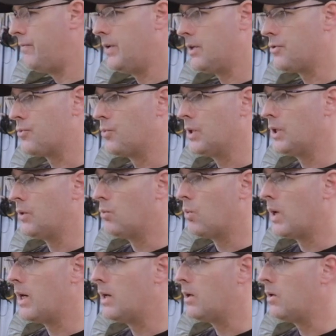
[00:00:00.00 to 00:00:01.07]
fits really
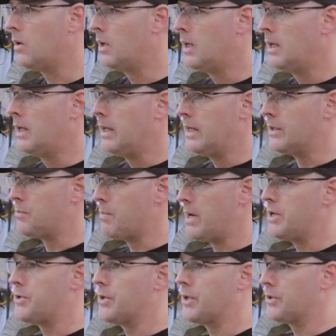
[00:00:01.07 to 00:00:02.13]
well. It's
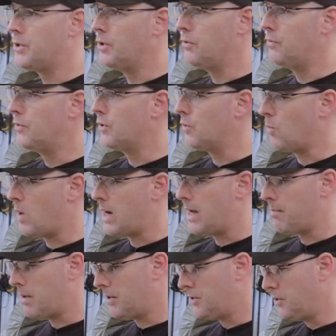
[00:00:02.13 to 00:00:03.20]
measuring two foot
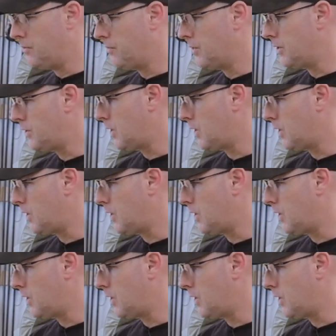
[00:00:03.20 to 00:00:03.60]
wide by two foot